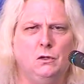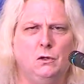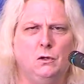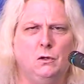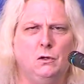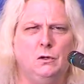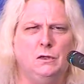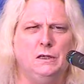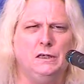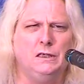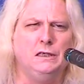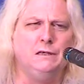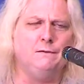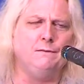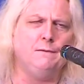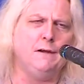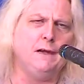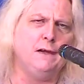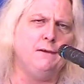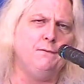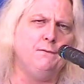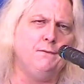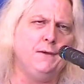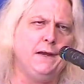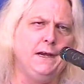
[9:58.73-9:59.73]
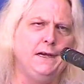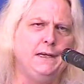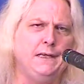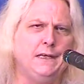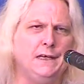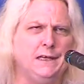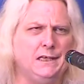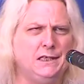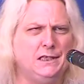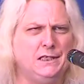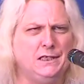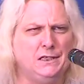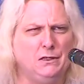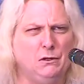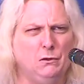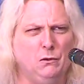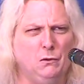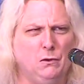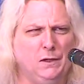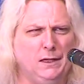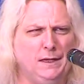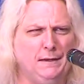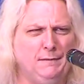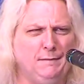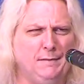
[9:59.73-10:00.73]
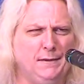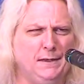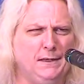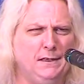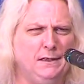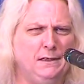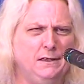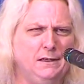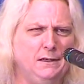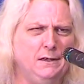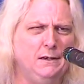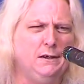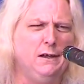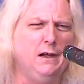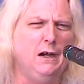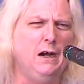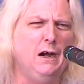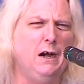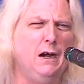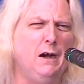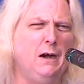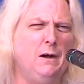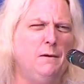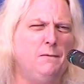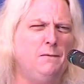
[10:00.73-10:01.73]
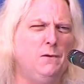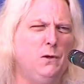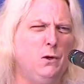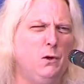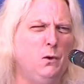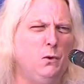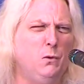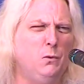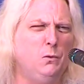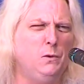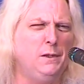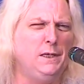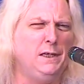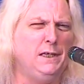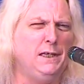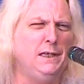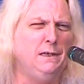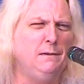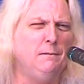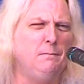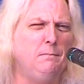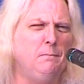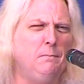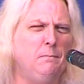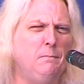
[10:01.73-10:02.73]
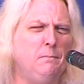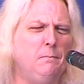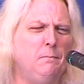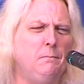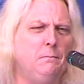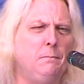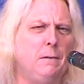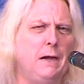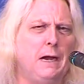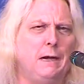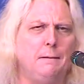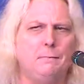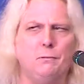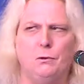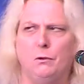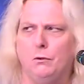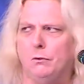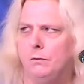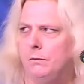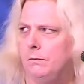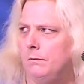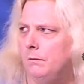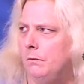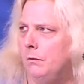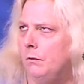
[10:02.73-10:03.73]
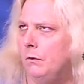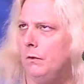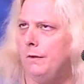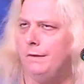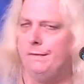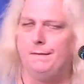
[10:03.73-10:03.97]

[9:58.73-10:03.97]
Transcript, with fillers: or the divine Vedas, or even the Holy Bible, or